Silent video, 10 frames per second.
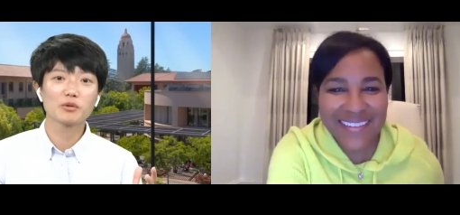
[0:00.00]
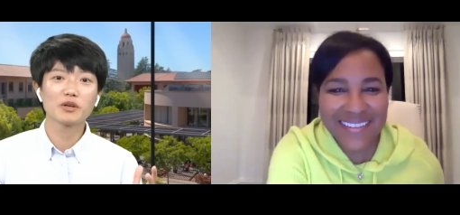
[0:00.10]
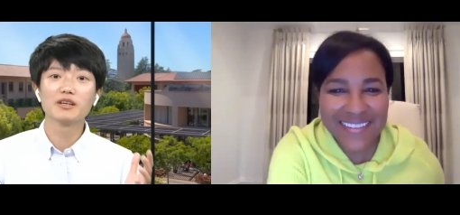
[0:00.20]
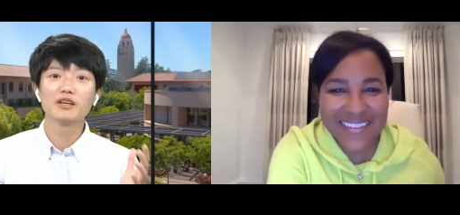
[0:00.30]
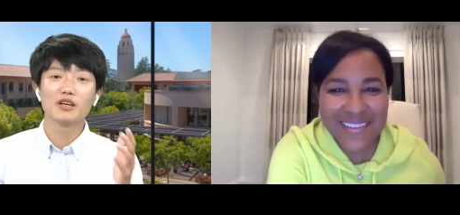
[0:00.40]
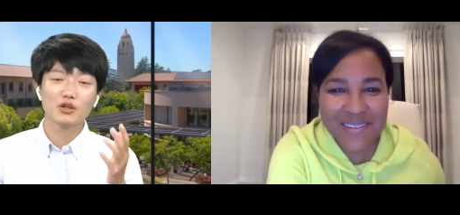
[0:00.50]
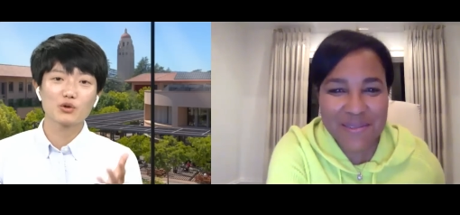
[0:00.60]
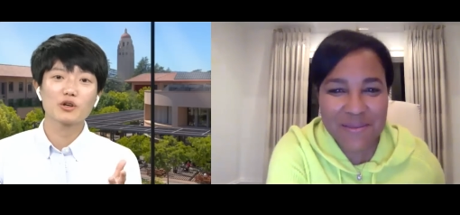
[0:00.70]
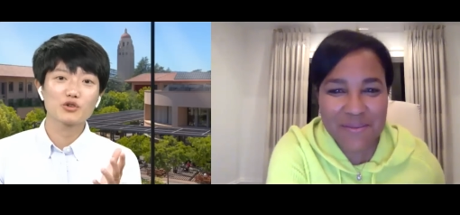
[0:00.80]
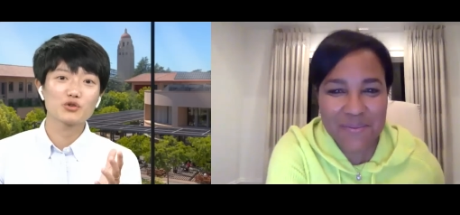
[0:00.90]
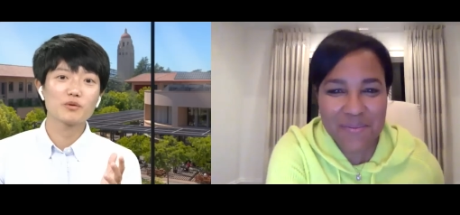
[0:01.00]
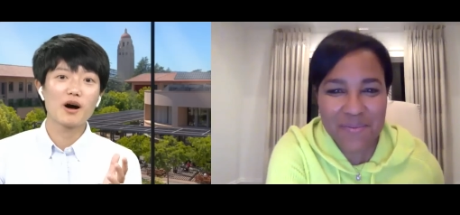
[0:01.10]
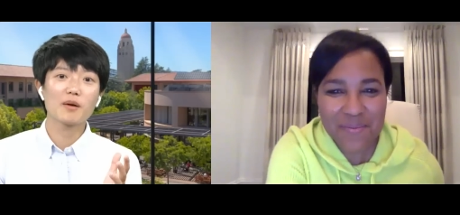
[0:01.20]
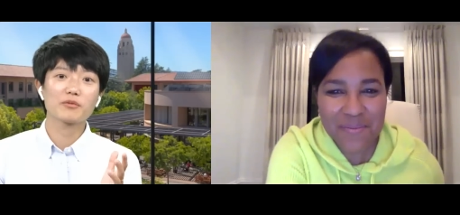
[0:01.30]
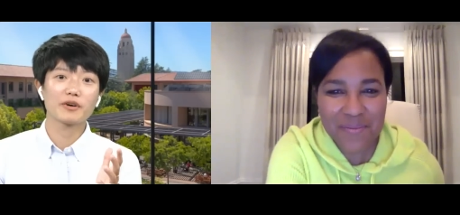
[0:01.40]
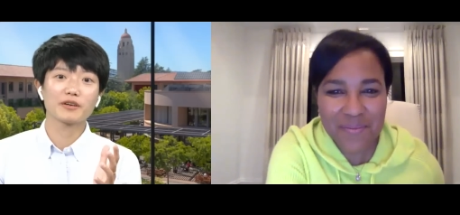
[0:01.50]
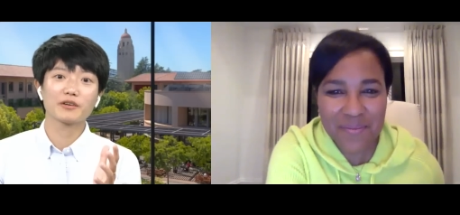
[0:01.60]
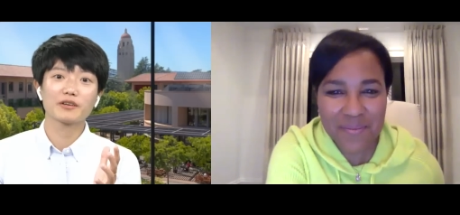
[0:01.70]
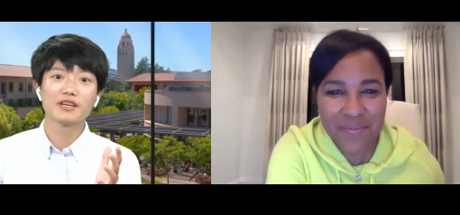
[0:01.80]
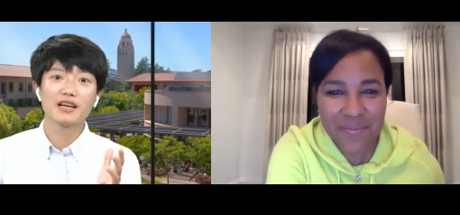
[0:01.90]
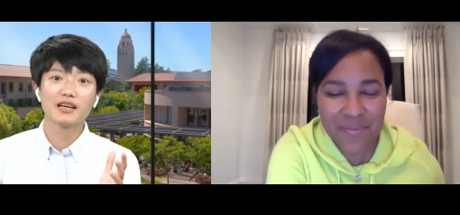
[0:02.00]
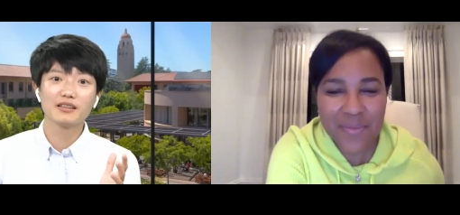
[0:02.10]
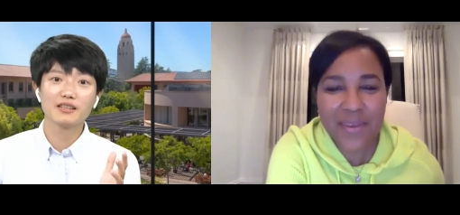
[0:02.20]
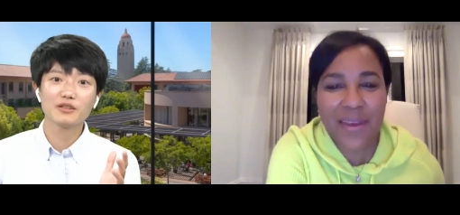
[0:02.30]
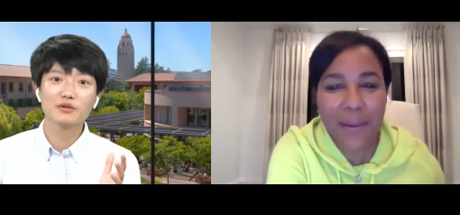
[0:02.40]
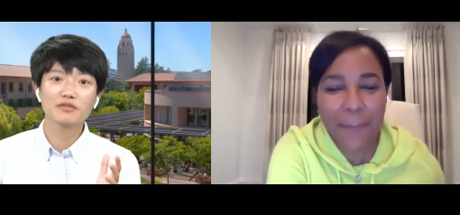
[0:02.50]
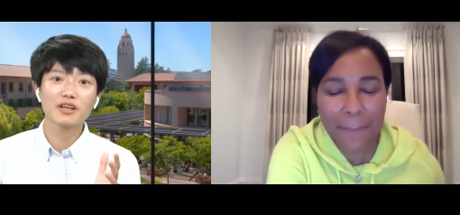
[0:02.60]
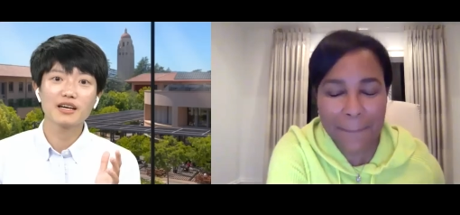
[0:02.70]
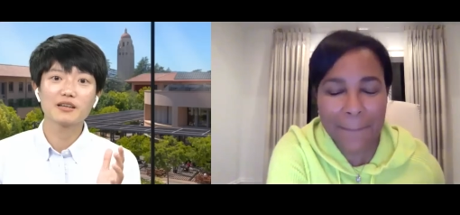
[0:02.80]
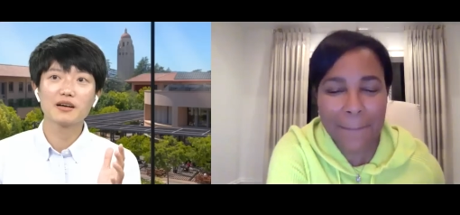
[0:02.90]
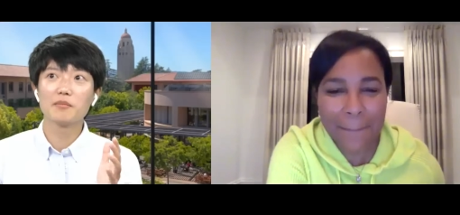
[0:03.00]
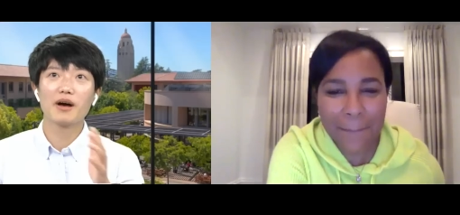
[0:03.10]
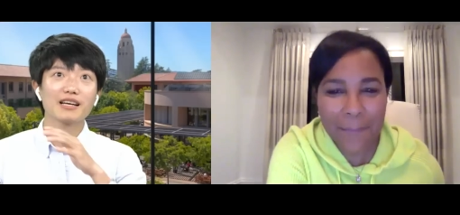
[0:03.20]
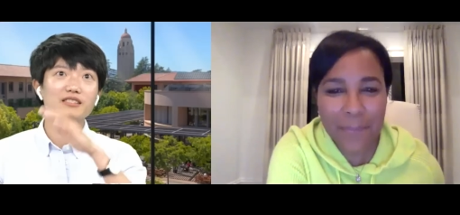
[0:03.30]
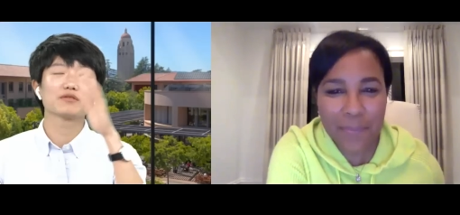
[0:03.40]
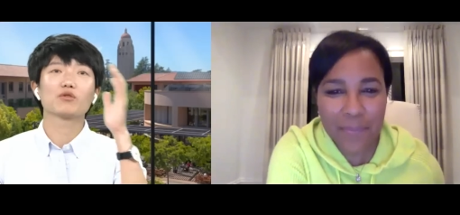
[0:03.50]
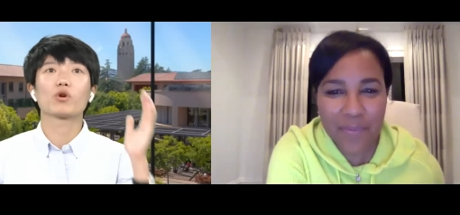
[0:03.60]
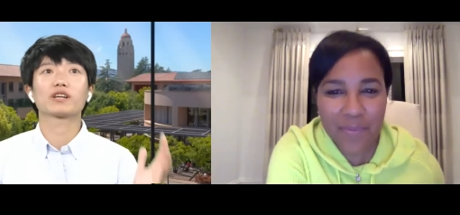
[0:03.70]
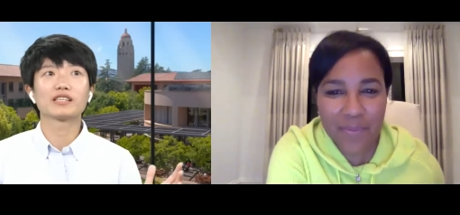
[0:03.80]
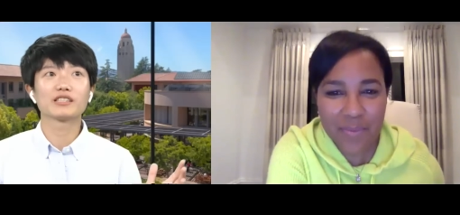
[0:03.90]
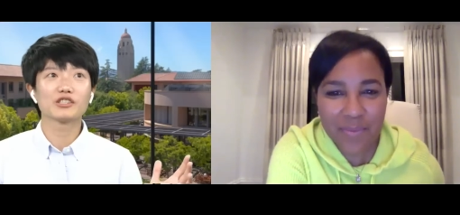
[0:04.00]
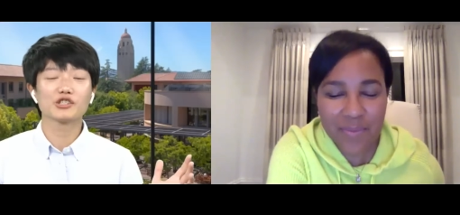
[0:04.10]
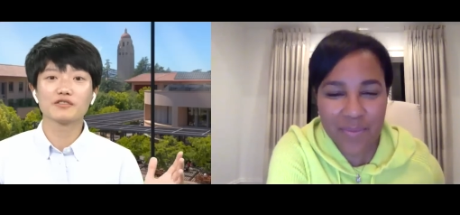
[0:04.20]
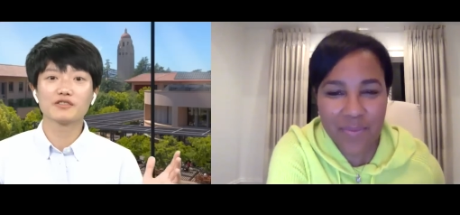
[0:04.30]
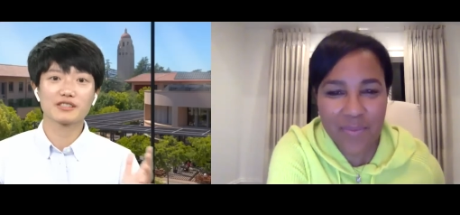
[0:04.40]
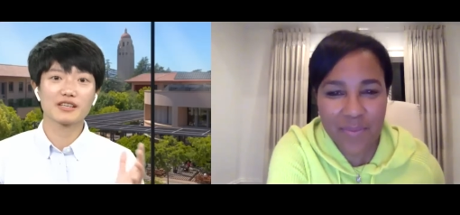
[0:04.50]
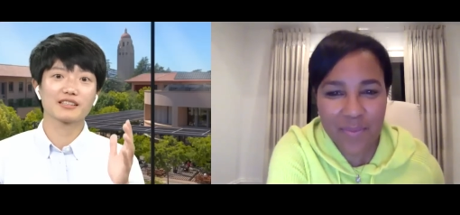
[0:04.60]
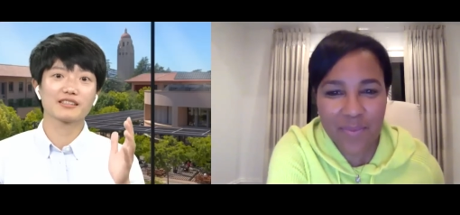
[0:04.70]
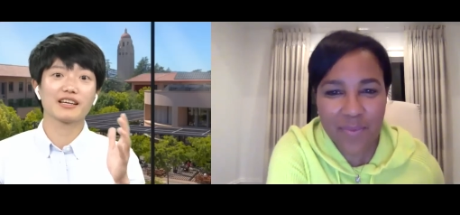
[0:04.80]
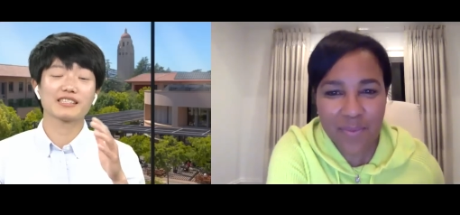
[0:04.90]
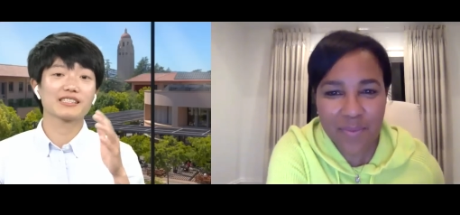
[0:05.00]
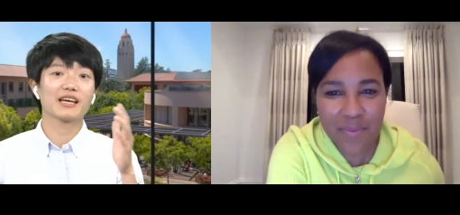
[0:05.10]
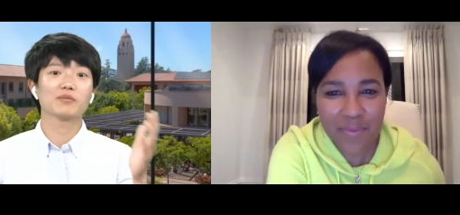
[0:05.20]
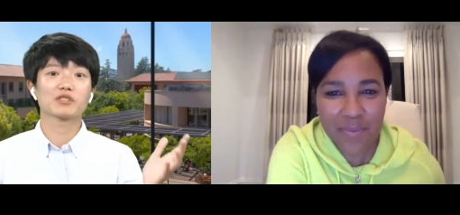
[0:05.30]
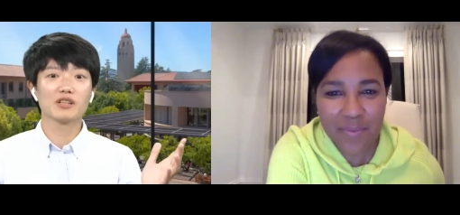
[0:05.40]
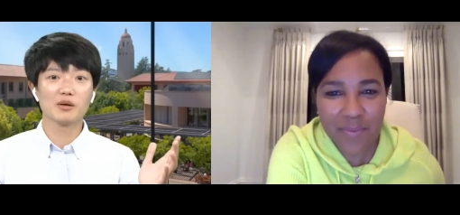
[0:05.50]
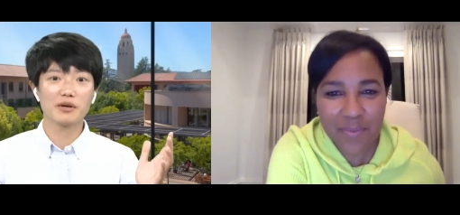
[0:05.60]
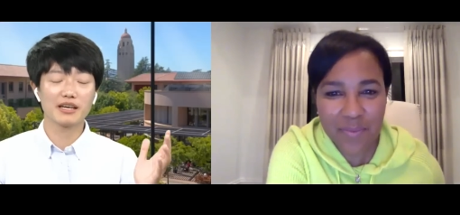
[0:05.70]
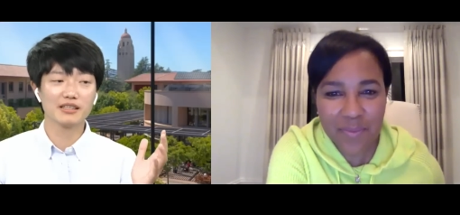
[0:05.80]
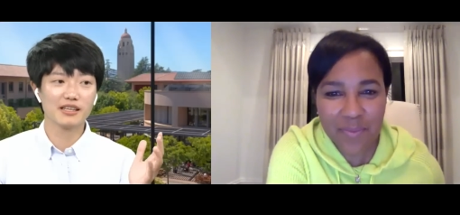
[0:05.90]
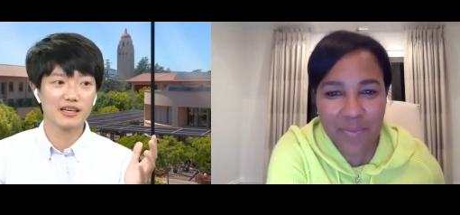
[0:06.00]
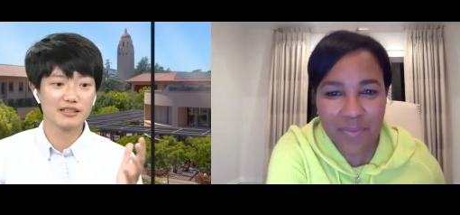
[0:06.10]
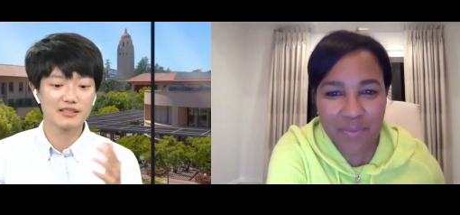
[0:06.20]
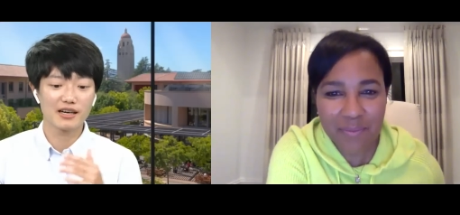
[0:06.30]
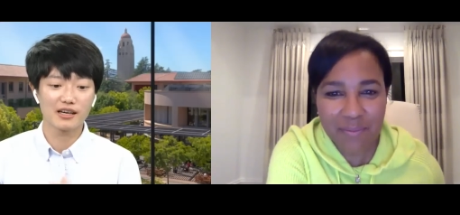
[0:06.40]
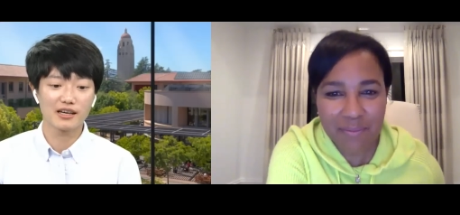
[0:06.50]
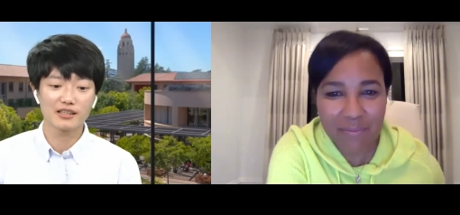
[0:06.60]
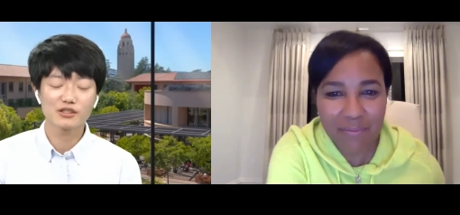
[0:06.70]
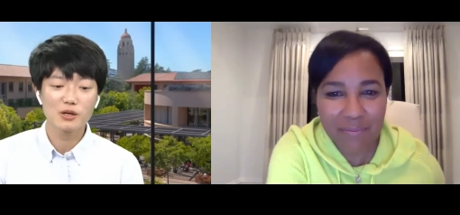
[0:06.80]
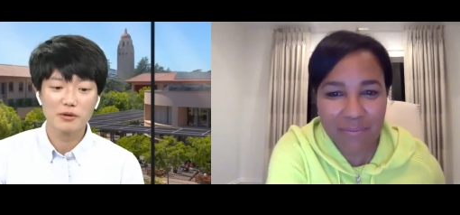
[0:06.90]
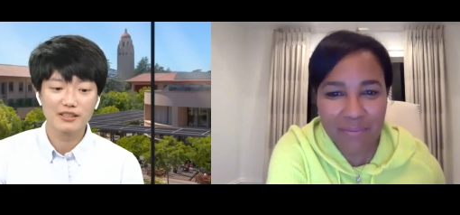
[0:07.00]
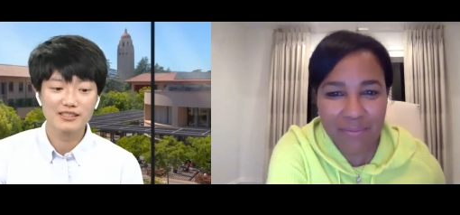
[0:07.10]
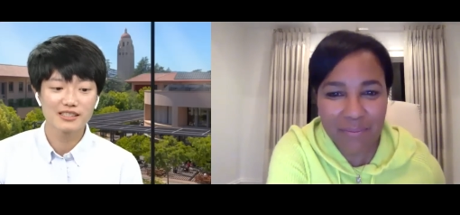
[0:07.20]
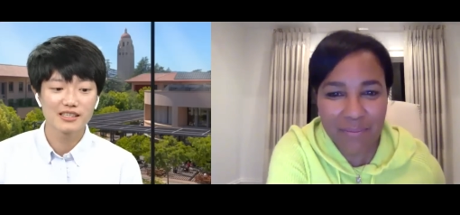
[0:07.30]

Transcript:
Speaker 1: but you are a true operator and you've led massive organizations like like Sam's Club and and uh, Starbucks.